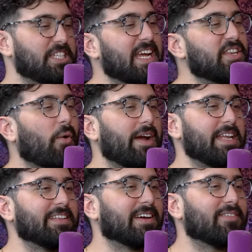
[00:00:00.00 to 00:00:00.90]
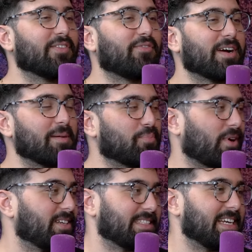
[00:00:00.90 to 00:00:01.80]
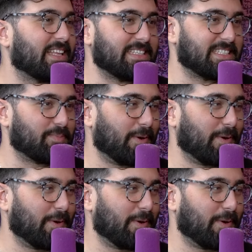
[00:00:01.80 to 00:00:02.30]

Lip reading: But she had no idea the fucking prostate clean